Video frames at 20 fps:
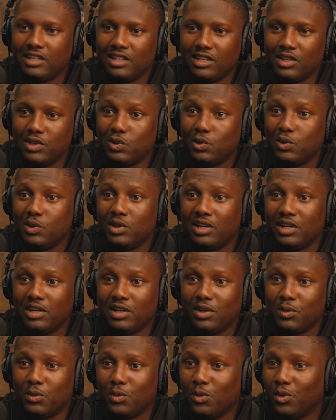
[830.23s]
and doing
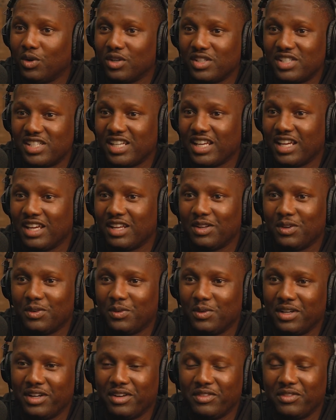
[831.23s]
their war chant or
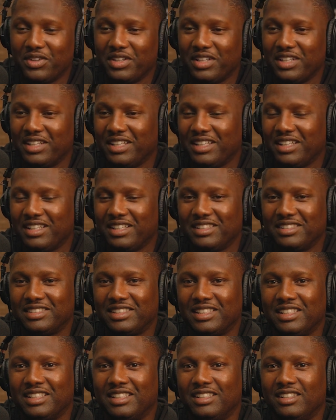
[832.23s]
whatever it is,
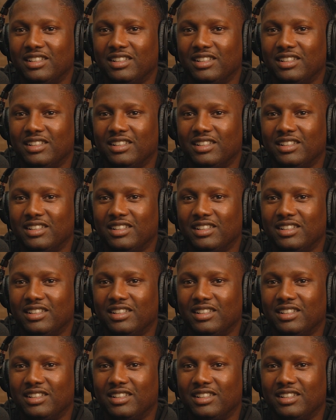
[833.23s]
and